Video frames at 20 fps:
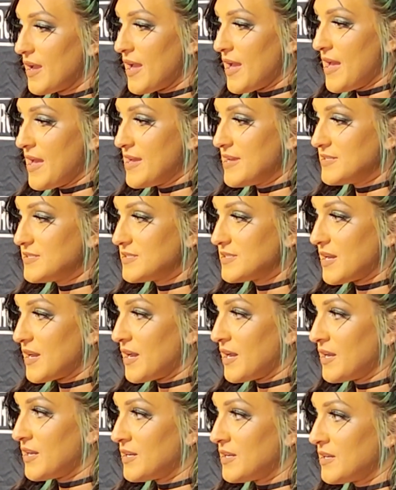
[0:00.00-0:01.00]
And
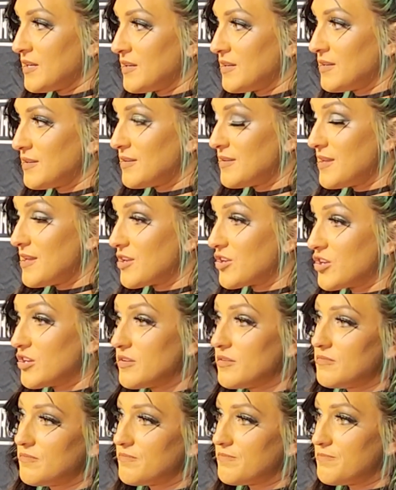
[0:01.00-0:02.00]
it
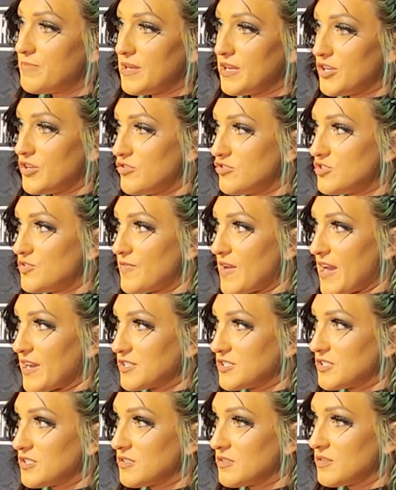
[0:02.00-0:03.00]
could be a huge
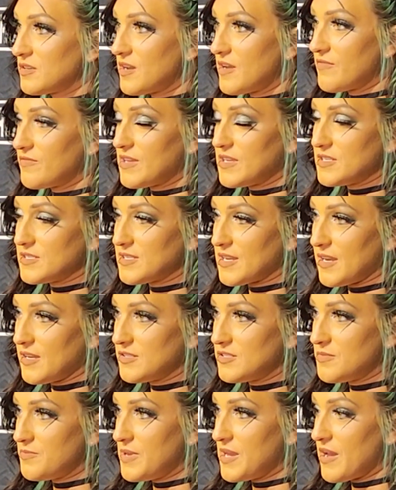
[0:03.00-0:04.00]
factor if they
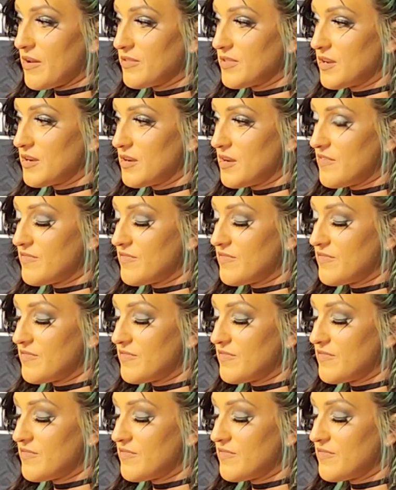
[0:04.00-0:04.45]
decided to be out there.